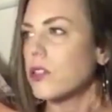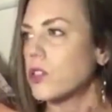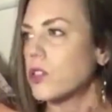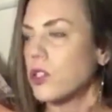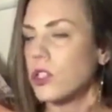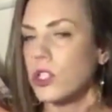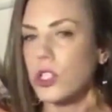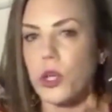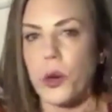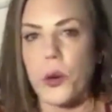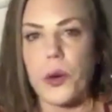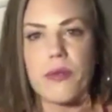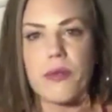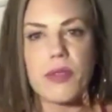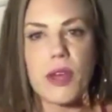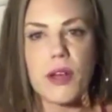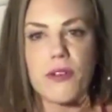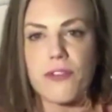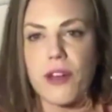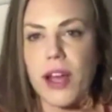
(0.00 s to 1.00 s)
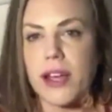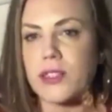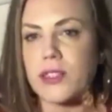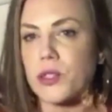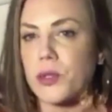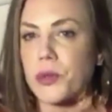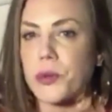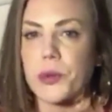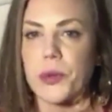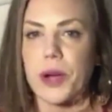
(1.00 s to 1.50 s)
if they're friends
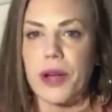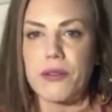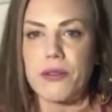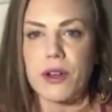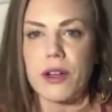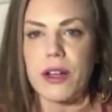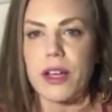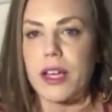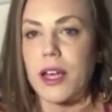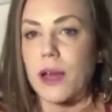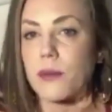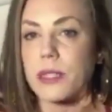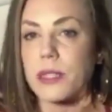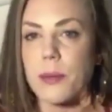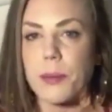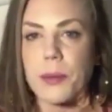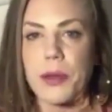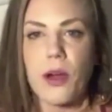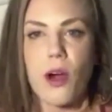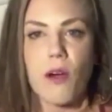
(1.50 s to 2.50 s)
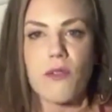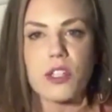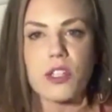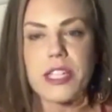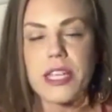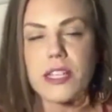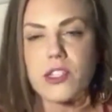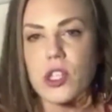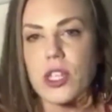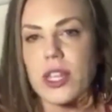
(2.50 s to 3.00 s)
or whoever it comes up in
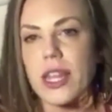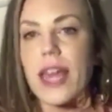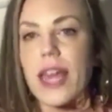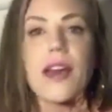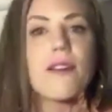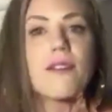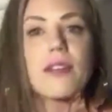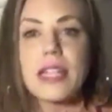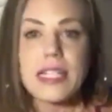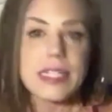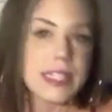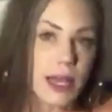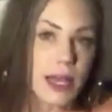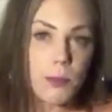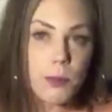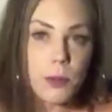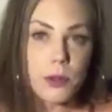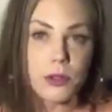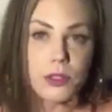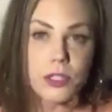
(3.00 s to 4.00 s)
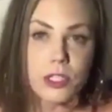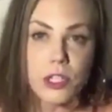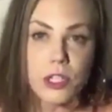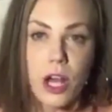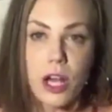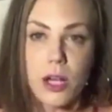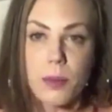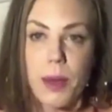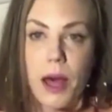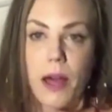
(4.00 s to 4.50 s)
conversation, they have an example to
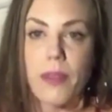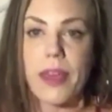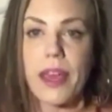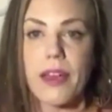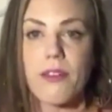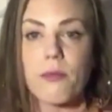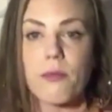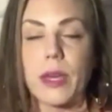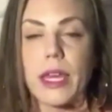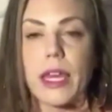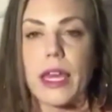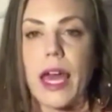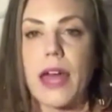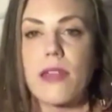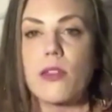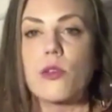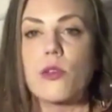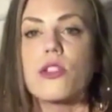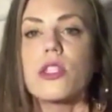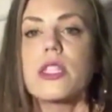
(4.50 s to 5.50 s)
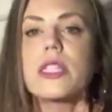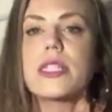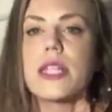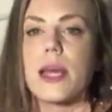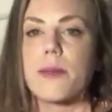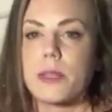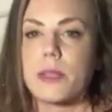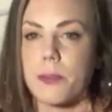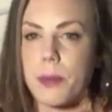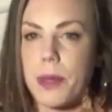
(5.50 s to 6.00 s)
talk about, and they have me. And those are the
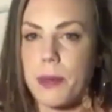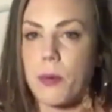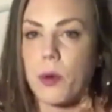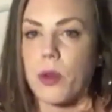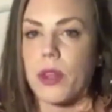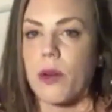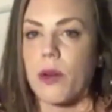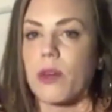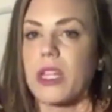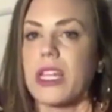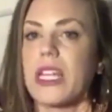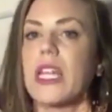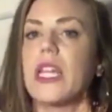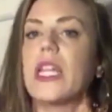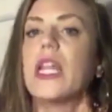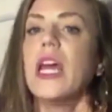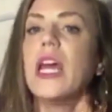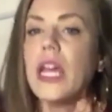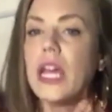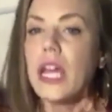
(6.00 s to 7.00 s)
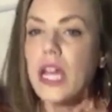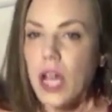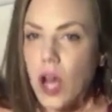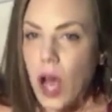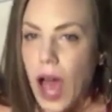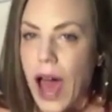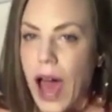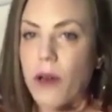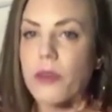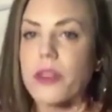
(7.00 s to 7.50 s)
types of people that we need
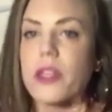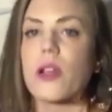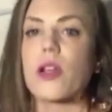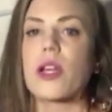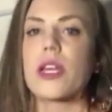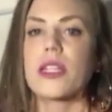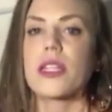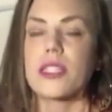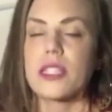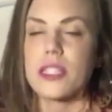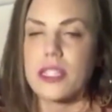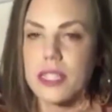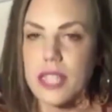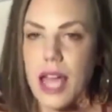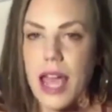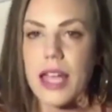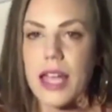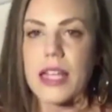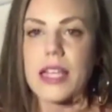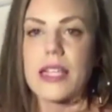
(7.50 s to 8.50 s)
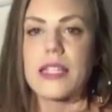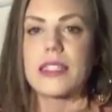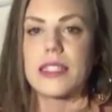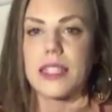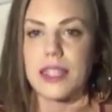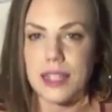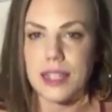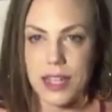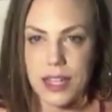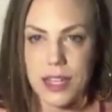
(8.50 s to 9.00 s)
out there in societies
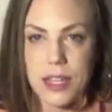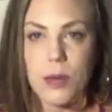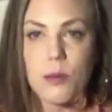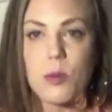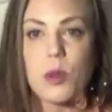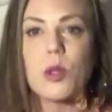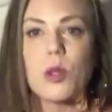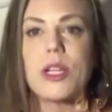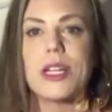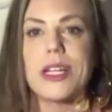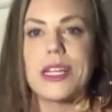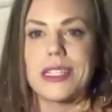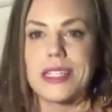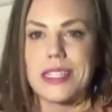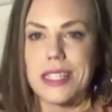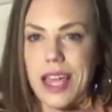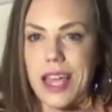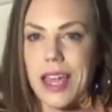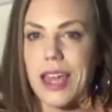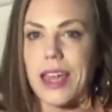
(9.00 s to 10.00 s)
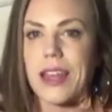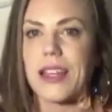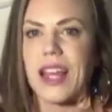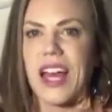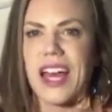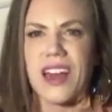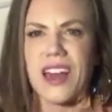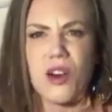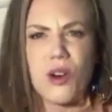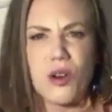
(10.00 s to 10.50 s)
and in communities, saying
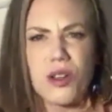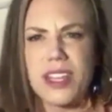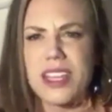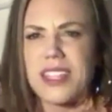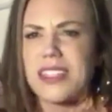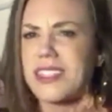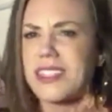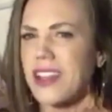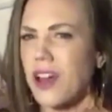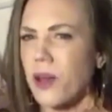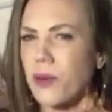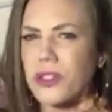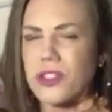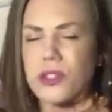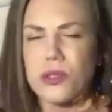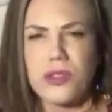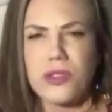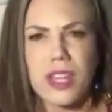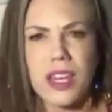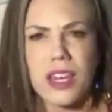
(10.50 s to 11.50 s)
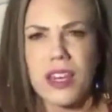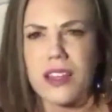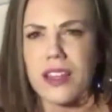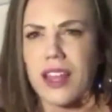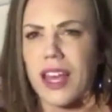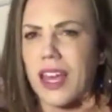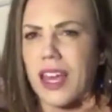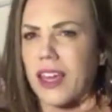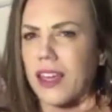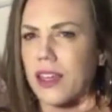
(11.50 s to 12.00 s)
like, oh, it's not what you think,
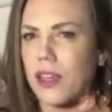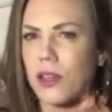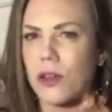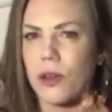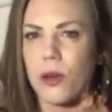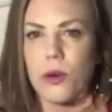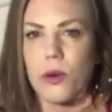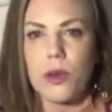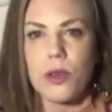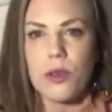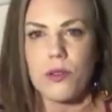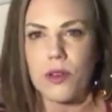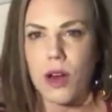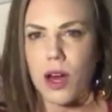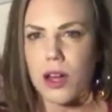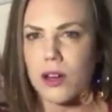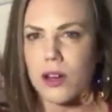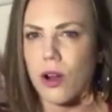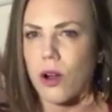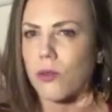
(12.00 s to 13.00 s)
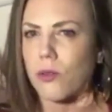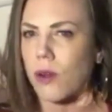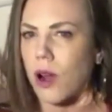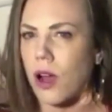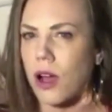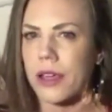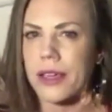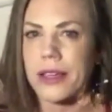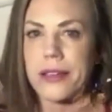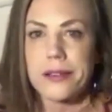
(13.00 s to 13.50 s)
like you've got it all
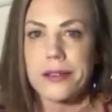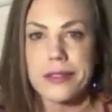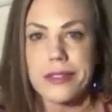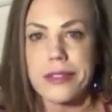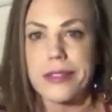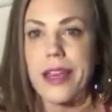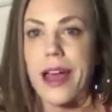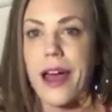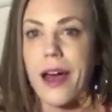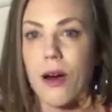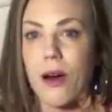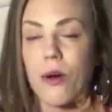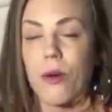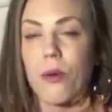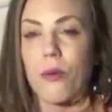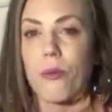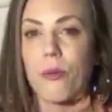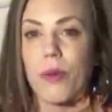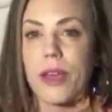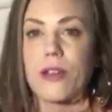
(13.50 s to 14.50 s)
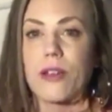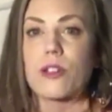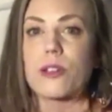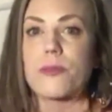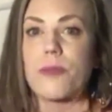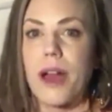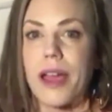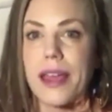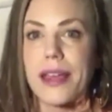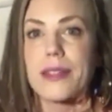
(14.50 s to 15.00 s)
wrong, here's
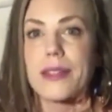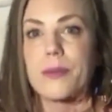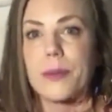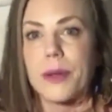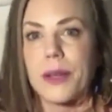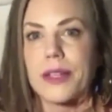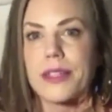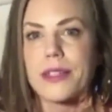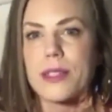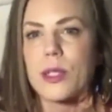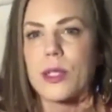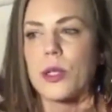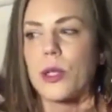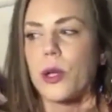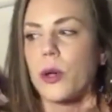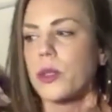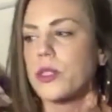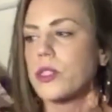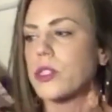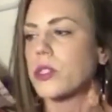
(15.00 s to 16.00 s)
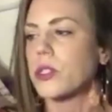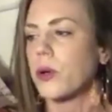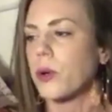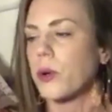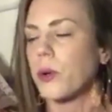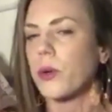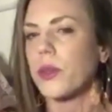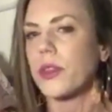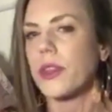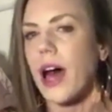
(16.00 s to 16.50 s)
my experience, and
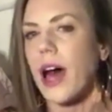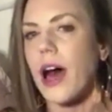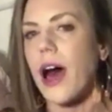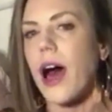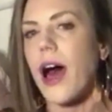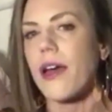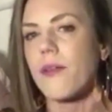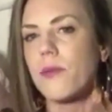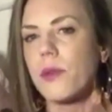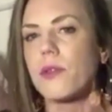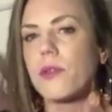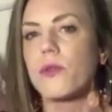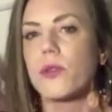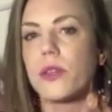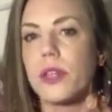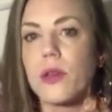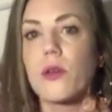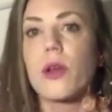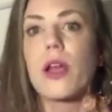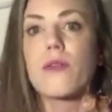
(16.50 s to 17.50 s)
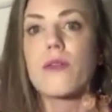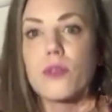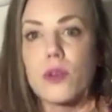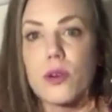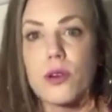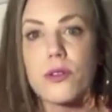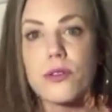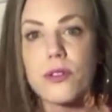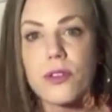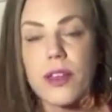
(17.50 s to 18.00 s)
so that I've been really
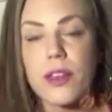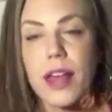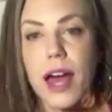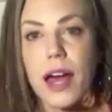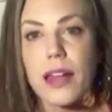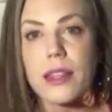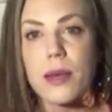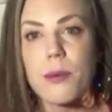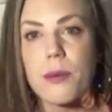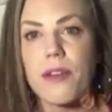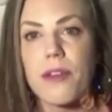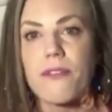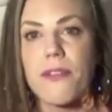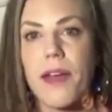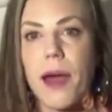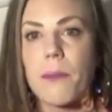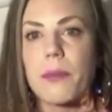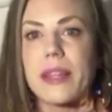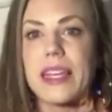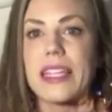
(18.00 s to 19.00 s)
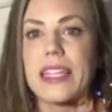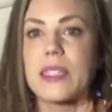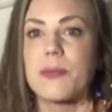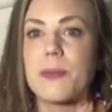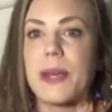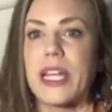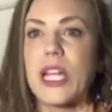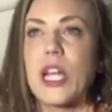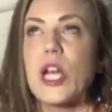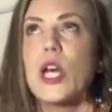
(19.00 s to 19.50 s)
grateful for that my family has
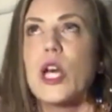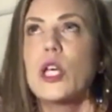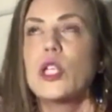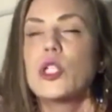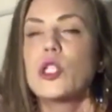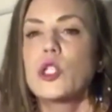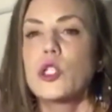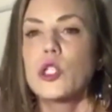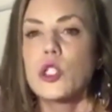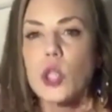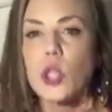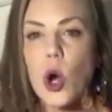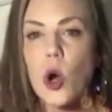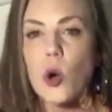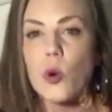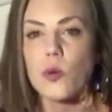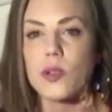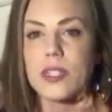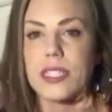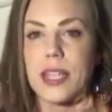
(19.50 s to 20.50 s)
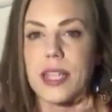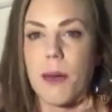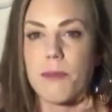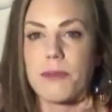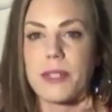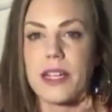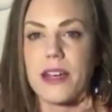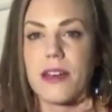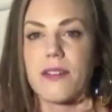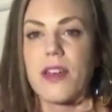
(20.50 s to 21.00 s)
been so
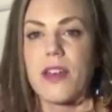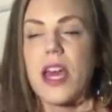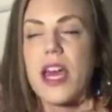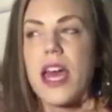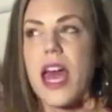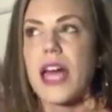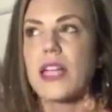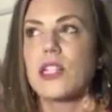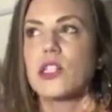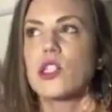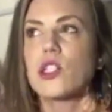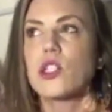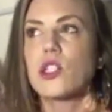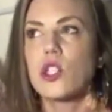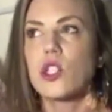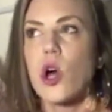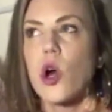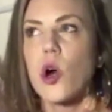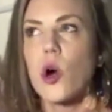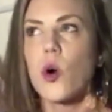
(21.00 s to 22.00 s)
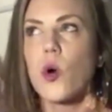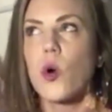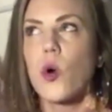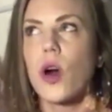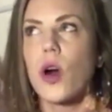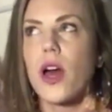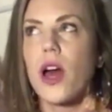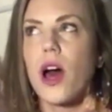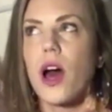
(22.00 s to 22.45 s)
receptive and so